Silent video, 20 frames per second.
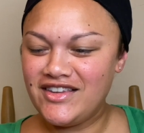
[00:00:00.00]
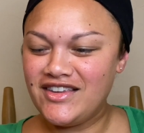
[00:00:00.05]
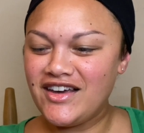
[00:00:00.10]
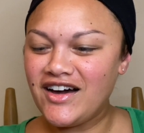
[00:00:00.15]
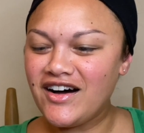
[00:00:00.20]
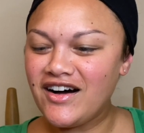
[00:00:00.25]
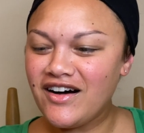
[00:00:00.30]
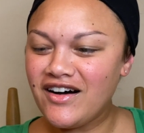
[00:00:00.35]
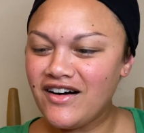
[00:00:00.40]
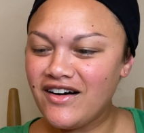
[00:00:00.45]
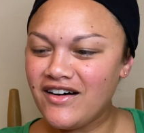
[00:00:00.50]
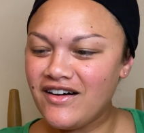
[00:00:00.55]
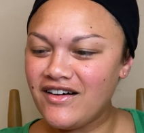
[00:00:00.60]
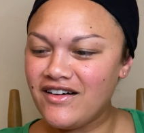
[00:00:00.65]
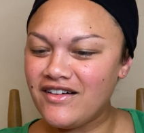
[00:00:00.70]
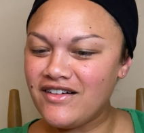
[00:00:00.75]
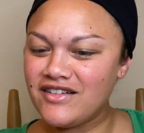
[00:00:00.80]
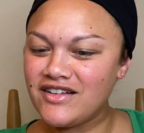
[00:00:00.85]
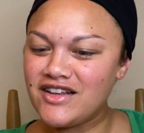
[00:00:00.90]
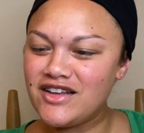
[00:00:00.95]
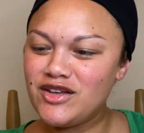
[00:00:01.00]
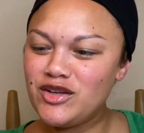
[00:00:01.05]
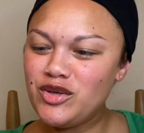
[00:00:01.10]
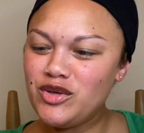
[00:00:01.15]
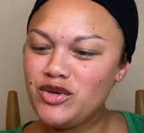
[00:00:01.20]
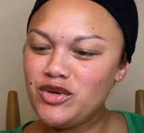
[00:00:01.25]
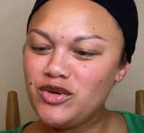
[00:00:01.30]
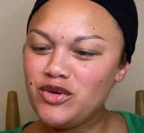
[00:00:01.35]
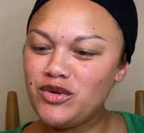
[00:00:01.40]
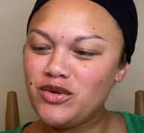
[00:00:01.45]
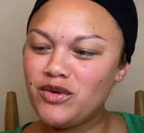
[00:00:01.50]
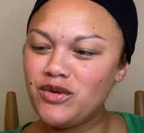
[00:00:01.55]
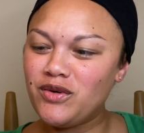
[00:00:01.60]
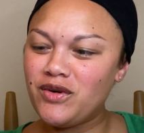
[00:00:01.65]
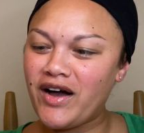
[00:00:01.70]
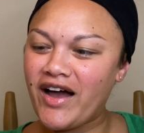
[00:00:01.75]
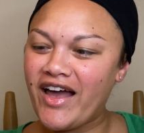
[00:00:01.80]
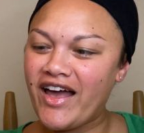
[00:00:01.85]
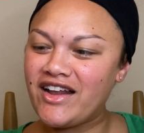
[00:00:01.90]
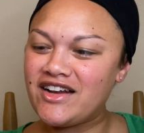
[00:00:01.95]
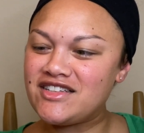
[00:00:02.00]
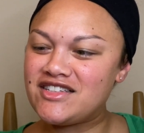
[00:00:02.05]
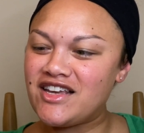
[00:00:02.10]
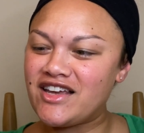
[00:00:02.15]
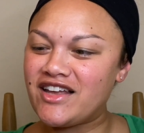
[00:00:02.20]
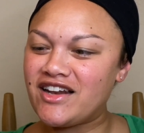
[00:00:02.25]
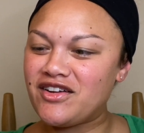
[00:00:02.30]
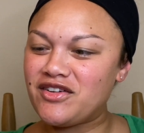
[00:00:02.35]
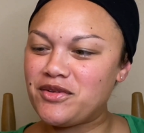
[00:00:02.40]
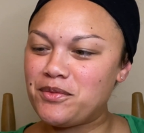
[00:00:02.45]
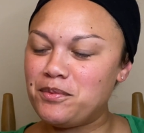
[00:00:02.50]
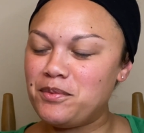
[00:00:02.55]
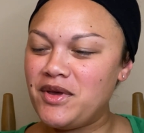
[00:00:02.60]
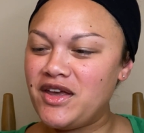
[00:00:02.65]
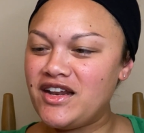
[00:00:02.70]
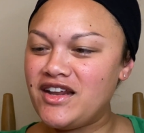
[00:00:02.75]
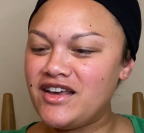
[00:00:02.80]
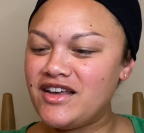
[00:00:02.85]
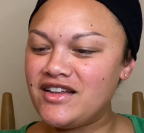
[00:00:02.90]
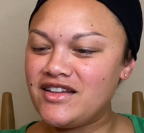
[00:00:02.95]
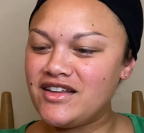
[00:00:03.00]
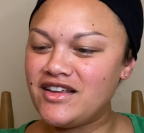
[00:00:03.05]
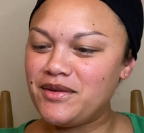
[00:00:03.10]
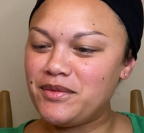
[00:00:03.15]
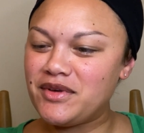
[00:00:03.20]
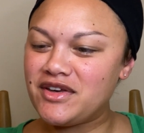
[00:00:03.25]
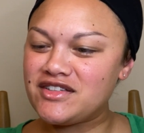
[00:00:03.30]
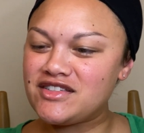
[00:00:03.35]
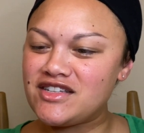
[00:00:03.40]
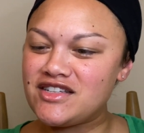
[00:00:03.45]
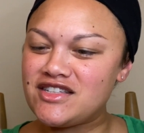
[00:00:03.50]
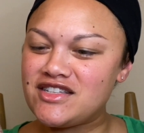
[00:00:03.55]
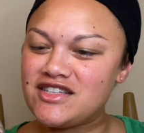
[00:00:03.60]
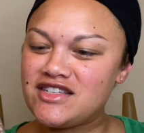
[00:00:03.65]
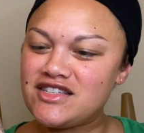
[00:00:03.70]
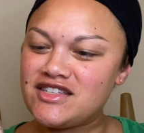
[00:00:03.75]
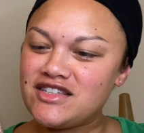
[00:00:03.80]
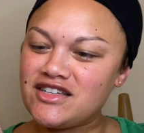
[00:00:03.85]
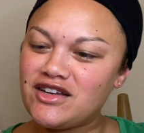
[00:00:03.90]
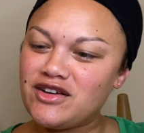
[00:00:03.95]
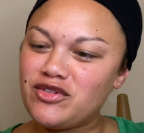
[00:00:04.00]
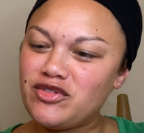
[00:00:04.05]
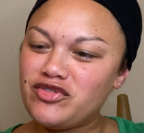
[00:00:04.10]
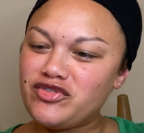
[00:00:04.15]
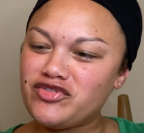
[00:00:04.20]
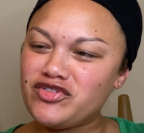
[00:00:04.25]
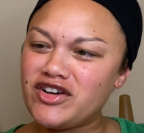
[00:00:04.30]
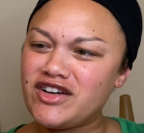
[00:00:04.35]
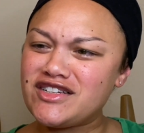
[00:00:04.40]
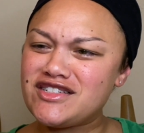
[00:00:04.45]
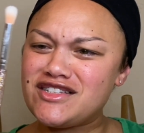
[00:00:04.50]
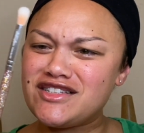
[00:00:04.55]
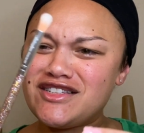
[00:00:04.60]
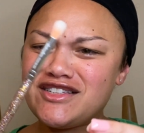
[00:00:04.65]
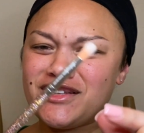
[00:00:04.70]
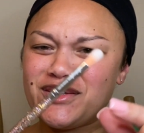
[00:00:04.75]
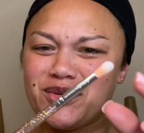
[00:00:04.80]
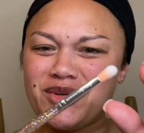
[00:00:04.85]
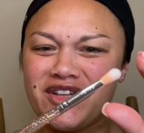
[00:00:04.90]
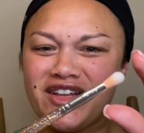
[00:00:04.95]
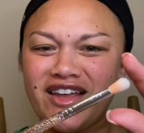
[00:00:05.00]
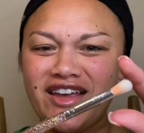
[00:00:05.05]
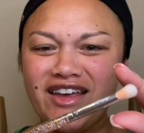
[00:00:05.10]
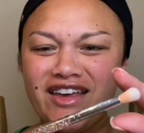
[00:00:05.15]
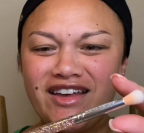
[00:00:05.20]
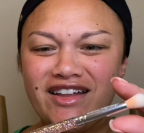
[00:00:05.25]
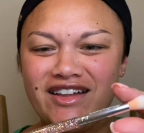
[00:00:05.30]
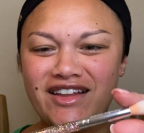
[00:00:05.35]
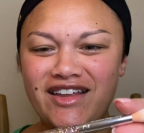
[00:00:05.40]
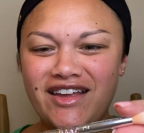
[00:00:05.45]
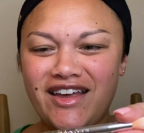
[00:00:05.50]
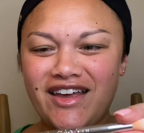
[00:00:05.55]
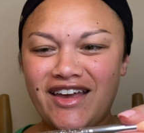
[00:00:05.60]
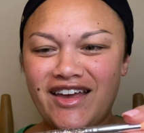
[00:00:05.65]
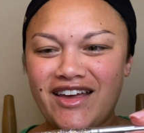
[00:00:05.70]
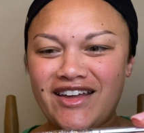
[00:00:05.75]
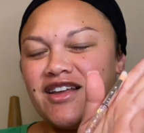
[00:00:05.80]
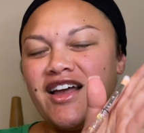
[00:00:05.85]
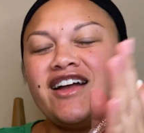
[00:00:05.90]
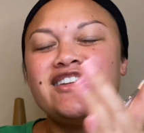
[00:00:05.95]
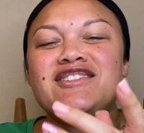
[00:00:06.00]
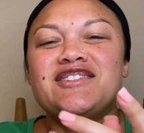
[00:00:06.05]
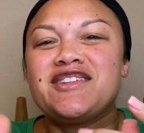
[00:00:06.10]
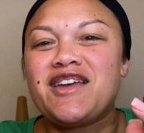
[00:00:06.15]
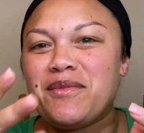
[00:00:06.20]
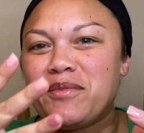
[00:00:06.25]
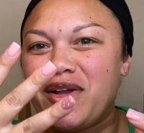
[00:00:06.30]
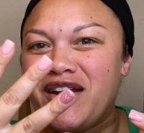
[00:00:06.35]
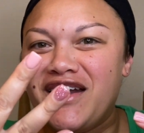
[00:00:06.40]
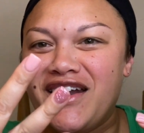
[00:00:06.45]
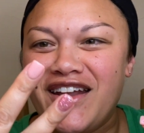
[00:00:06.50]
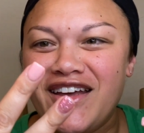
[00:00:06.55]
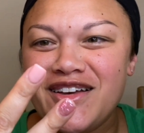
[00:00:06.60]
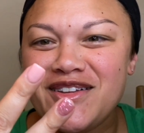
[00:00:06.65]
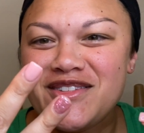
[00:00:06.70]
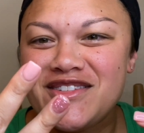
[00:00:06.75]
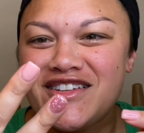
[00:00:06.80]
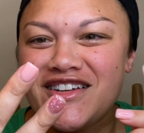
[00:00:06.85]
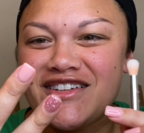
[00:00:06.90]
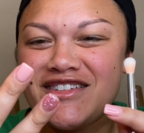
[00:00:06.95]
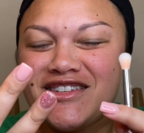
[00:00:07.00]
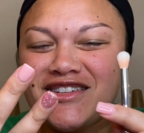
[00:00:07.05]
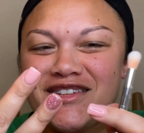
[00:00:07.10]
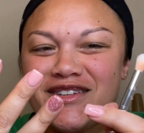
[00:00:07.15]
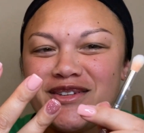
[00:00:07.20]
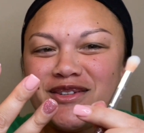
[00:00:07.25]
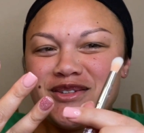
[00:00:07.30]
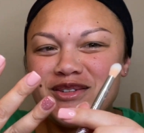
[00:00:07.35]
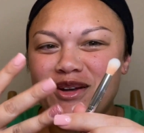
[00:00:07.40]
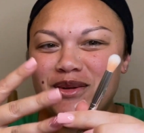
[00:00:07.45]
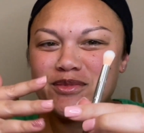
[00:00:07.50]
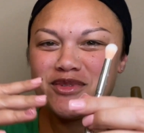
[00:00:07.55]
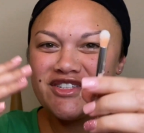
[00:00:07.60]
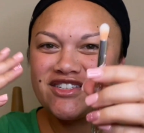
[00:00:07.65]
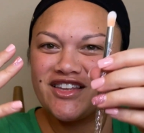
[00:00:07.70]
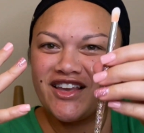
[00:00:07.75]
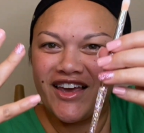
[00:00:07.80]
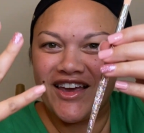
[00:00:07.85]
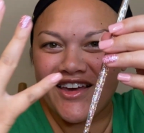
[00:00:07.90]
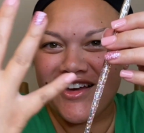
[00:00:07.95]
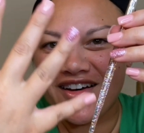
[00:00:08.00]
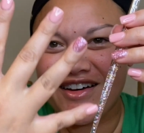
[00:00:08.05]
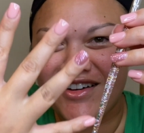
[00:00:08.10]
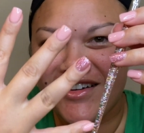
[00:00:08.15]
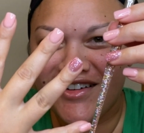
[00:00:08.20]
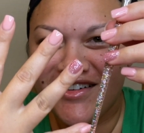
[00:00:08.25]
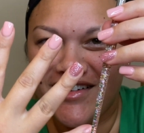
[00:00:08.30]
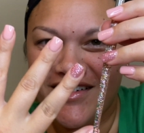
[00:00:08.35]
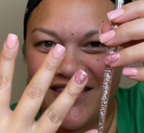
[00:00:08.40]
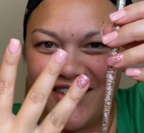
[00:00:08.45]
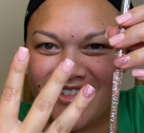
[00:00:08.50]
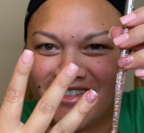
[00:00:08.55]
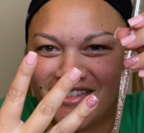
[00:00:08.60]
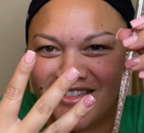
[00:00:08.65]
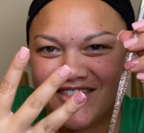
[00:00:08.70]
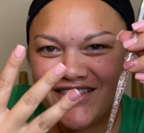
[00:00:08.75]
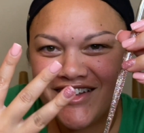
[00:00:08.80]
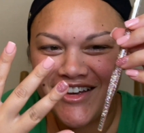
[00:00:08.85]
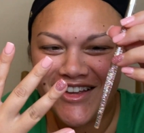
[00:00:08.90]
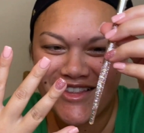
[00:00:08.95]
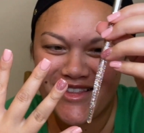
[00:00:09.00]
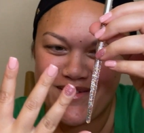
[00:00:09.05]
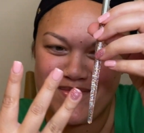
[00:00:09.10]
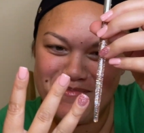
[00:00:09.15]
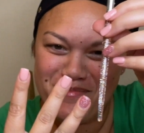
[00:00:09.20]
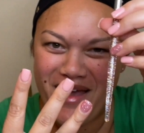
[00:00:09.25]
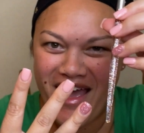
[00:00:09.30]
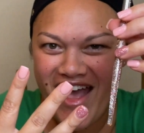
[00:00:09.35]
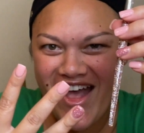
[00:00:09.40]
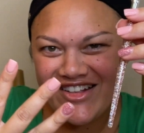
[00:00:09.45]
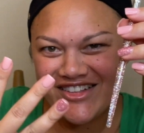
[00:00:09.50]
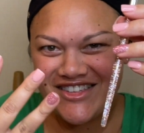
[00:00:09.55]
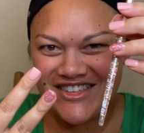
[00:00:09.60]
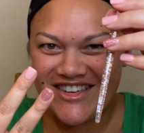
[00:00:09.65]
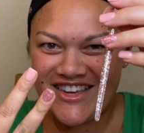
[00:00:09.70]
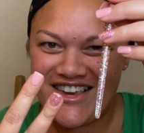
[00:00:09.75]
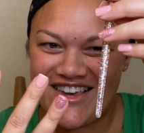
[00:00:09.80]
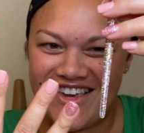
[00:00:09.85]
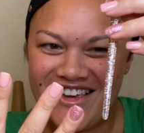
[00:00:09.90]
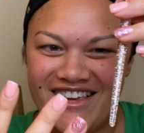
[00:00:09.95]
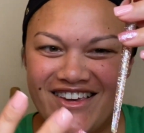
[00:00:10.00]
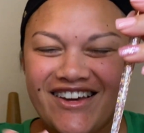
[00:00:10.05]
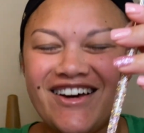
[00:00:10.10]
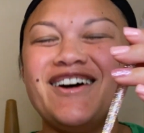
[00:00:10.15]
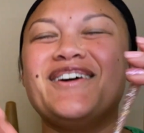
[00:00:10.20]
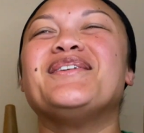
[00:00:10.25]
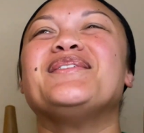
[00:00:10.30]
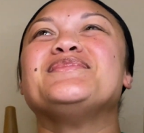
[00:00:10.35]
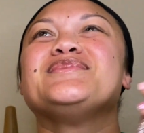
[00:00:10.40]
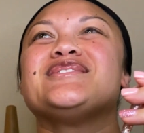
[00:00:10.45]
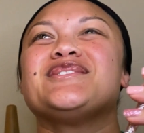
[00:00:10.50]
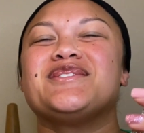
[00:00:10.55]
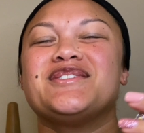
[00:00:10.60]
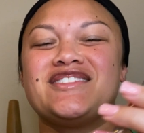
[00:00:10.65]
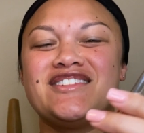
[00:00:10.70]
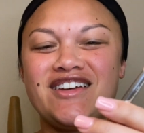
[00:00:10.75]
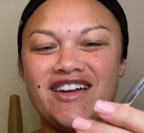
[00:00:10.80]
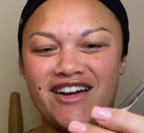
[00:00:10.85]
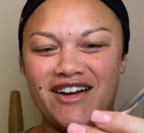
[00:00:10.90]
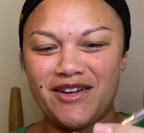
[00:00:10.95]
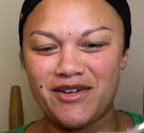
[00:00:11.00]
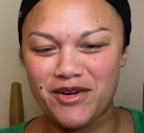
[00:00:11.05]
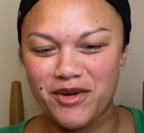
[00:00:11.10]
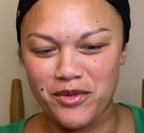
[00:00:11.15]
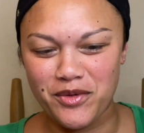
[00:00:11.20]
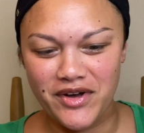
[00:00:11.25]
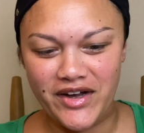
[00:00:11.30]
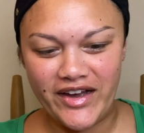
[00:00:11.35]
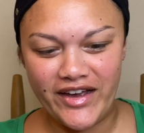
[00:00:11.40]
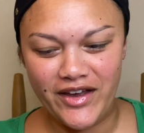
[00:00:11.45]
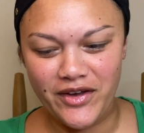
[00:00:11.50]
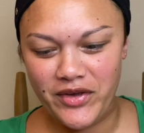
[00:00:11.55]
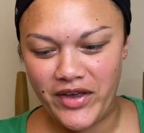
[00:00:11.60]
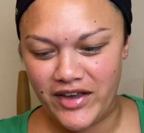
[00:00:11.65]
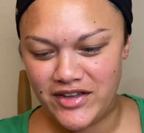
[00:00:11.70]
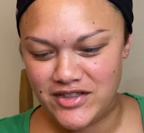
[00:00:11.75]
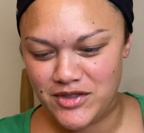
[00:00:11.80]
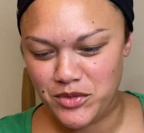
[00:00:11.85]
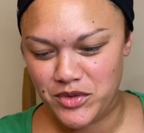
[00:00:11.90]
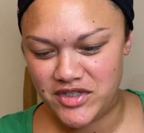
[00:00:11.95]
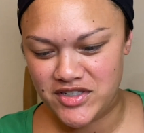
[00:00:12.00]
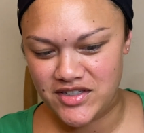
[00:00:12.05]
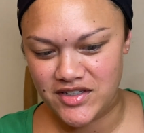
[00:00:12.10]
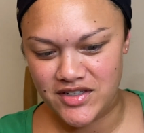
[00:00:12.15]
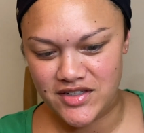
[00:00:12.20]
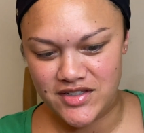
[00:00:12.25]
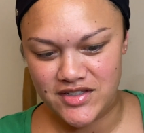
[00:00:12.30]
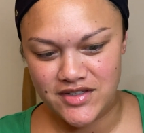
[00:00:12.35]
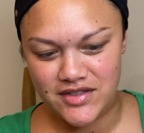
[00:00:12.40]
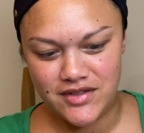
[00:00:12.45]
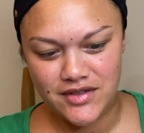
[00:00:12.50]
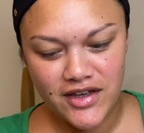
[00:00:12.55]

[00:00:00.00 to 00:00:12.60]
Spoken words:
Y'all. Ooh. I had to take it out immediately because it's so fresh and so clean. I just got my nails done too, so I'm just like, oh, look at the matching. Oh, I'm so excited. I don't know why. Okay, so what is this?